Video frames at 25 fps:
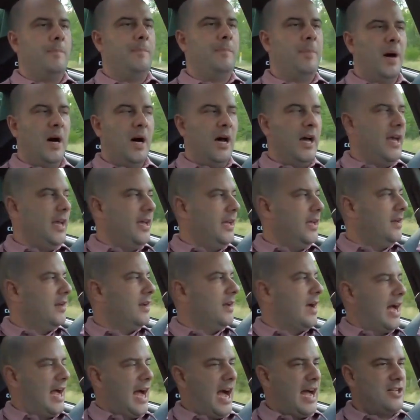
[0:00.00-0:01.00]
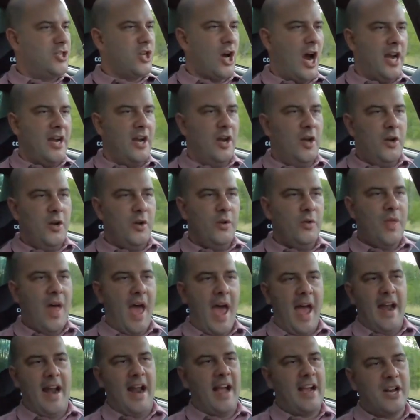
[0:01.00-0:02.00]
but I tried to do
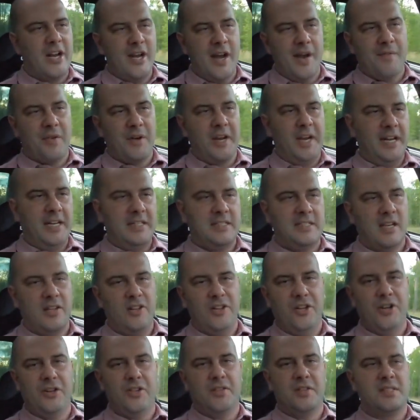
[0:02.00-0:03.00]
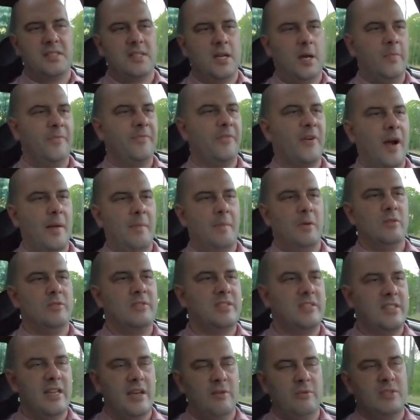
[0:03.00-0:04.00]
that and I could never get it to clear the subframe.
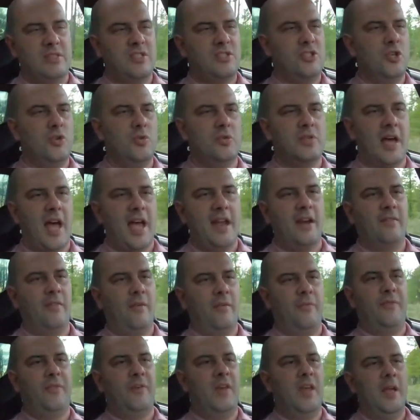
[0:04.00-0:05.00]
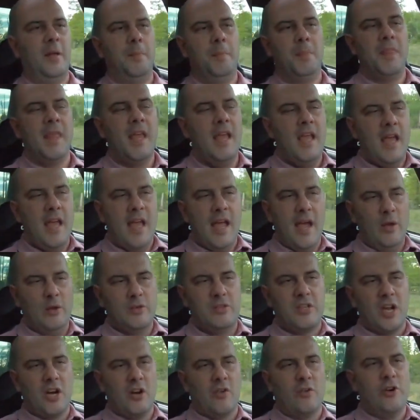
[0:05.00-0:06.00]
It was too tight of a fit. It
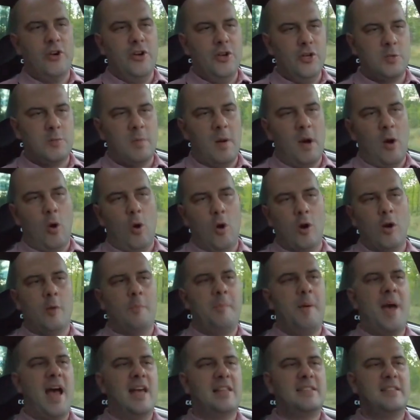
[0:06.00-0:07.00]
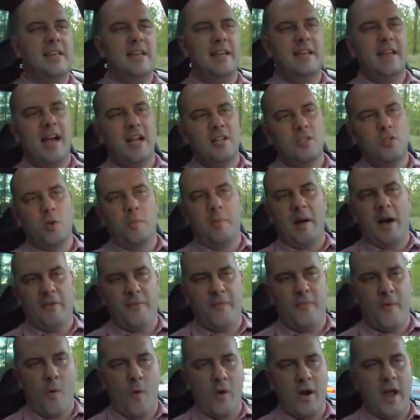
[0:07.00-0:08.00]
was going to reduce my oil capacity down to about
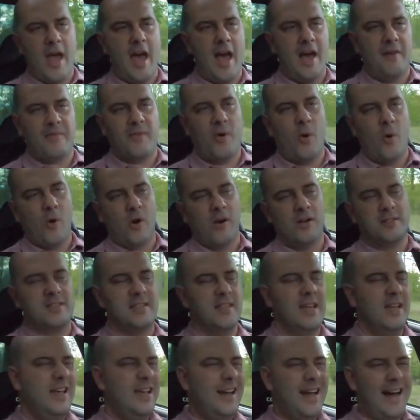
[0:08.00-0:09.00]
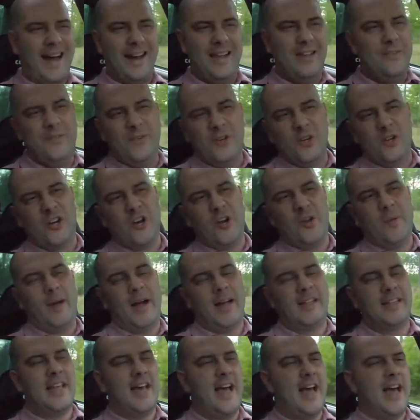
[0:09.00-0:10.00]
4.5 quarts. I didn't feel good
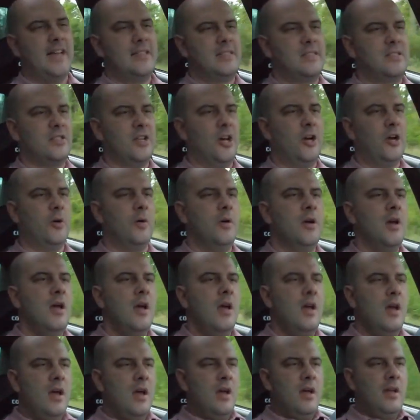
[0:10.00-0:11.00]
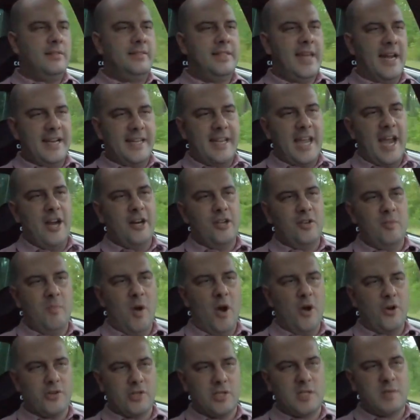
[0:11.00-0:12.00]
about that, so Dedicated
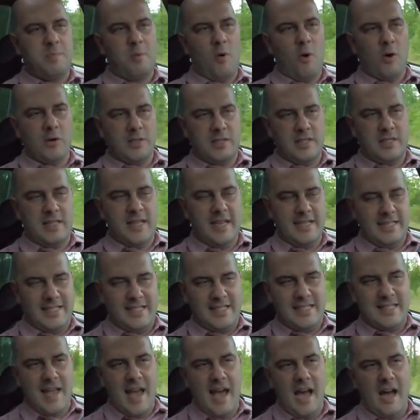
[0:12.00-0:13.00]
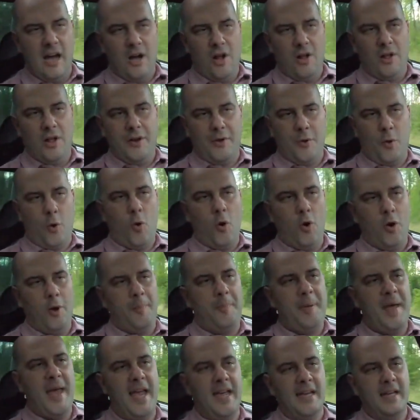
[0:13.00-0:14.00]
Motorsports, they sell an oil
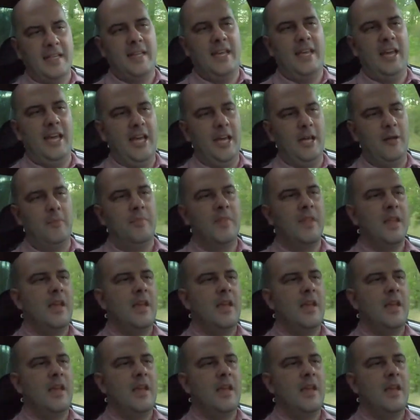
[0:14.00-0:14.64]
pan kit.